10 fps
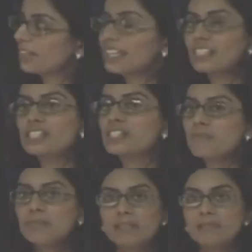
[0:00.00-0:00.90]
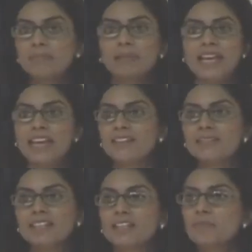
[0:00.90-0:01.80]
It's simple,
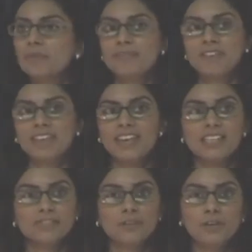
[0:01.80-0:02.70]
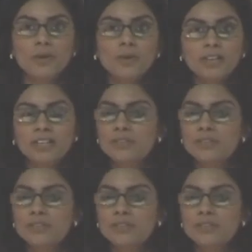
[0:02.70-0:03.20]
plain, perfect case for a lawyer.